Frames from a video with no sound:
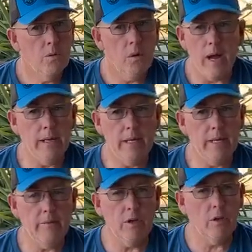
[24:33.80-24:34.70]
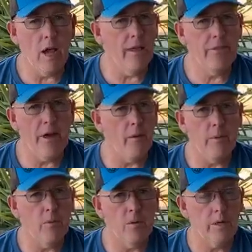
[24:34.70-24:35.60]
I didn't even. I thought
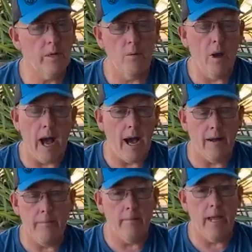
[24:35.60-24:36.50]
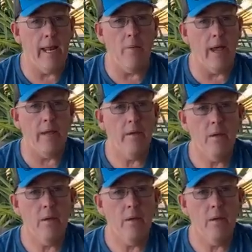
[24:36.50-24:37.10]
we weren't. Well, well I, anyway, you're not